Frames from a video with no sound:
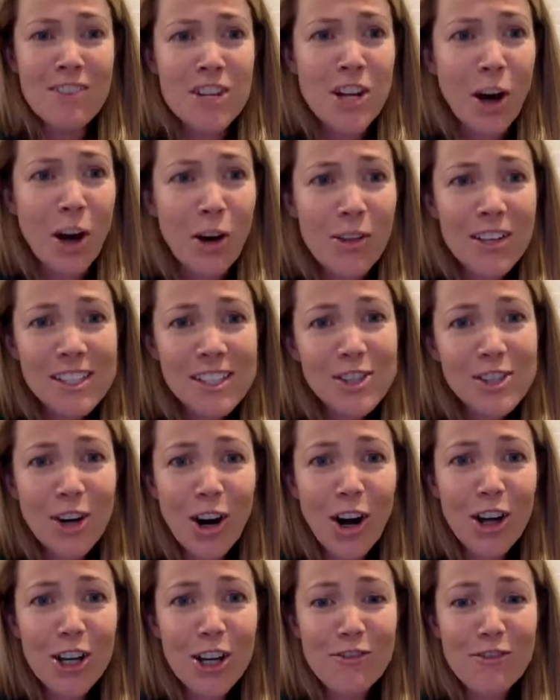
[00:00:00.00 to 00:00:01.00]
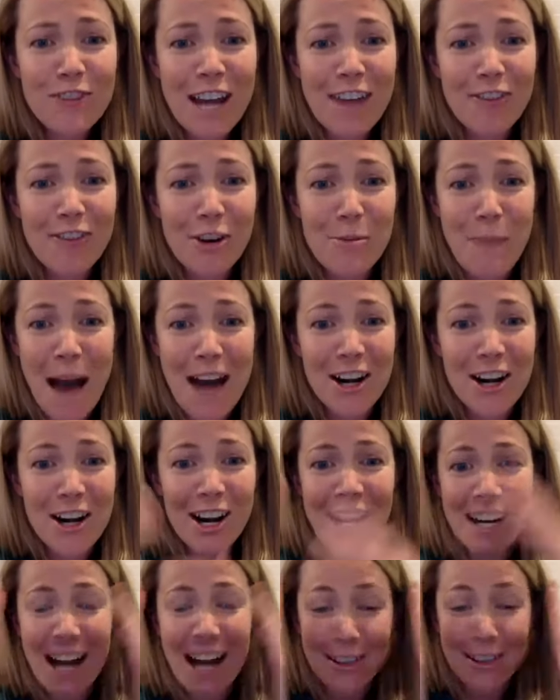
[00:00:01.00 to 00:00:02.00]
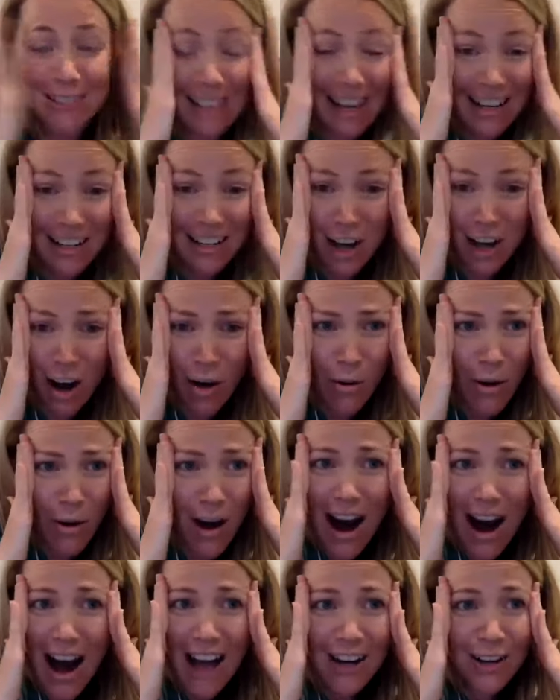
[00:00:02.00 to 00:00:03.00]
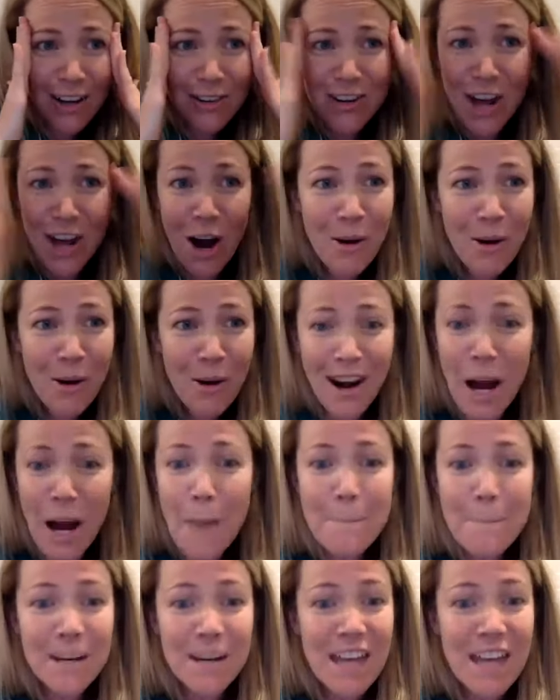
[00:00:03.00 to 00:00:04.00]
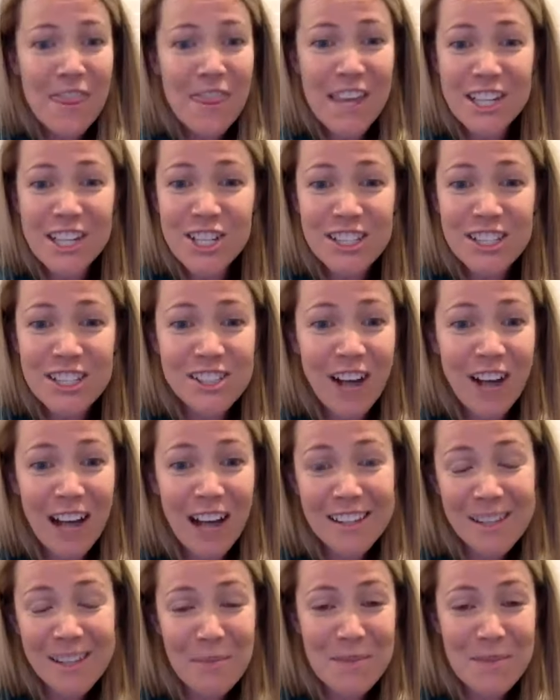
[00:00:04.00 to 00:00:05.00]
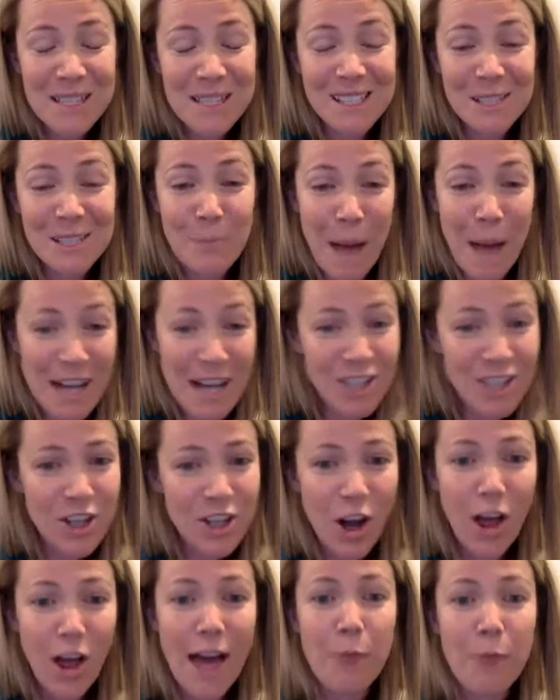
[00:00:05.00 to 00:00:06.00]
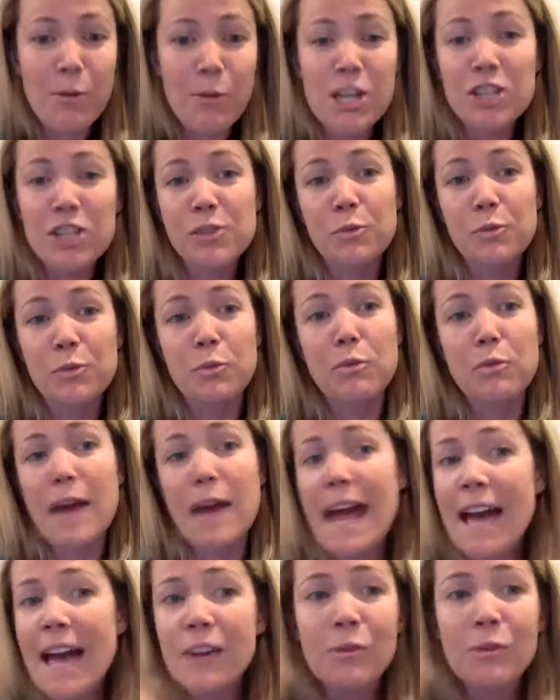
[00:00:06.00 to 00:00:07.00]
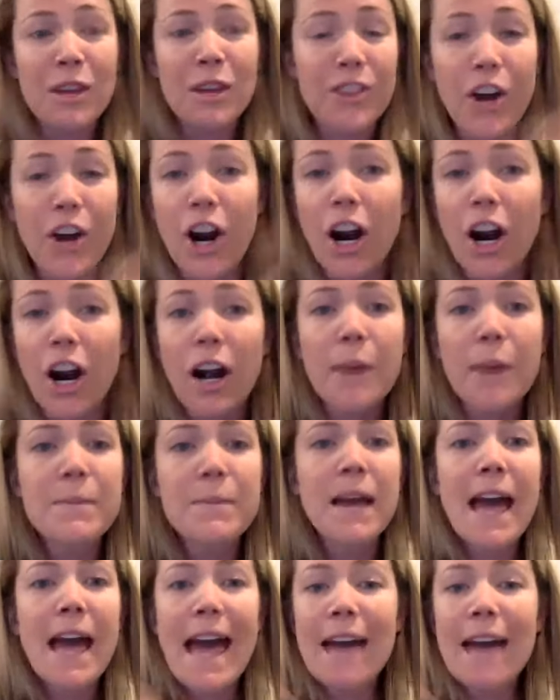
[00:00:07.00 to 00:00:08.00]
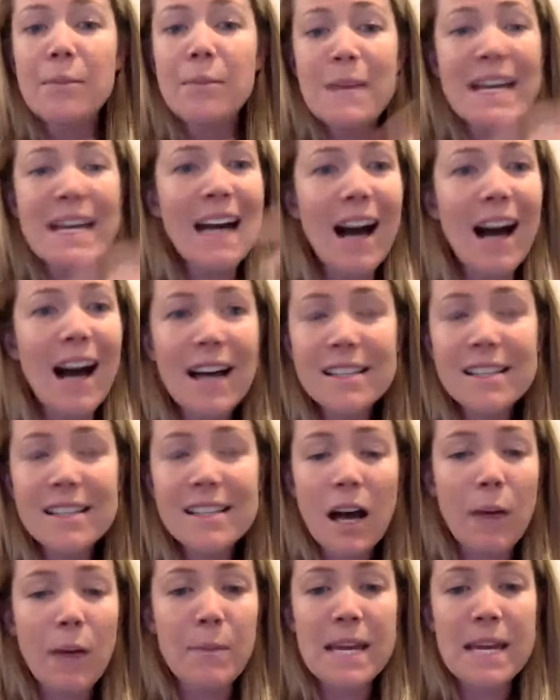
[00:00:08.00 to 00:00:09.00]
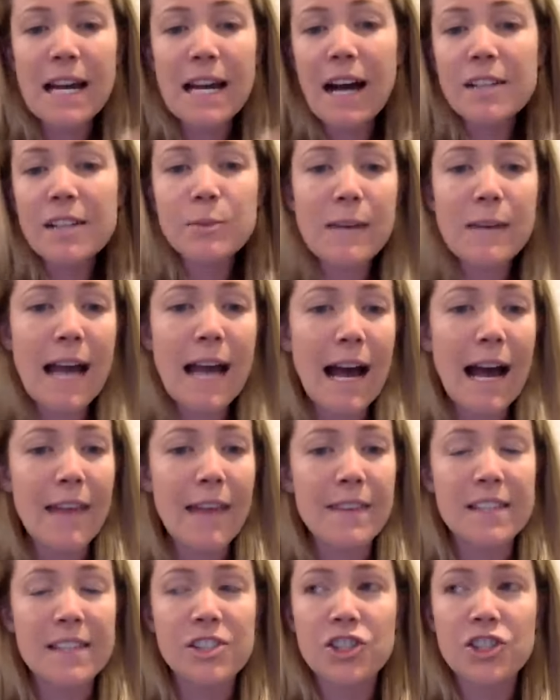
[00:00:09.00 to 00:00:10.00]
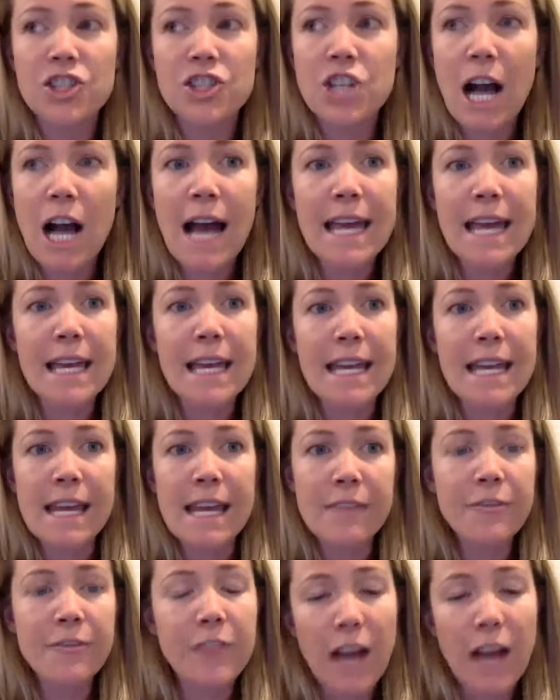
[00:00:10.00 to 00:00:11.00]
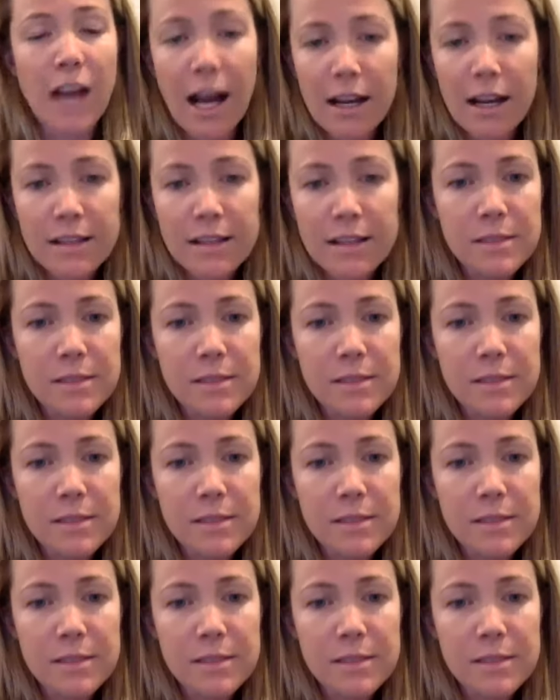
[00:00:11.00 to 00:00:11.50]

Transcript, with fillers: know this girl? You've never met her? And I was like, No, I don't know her, but I think she's got something special. And we just ran with her. And because, uh, because we had this giant influx,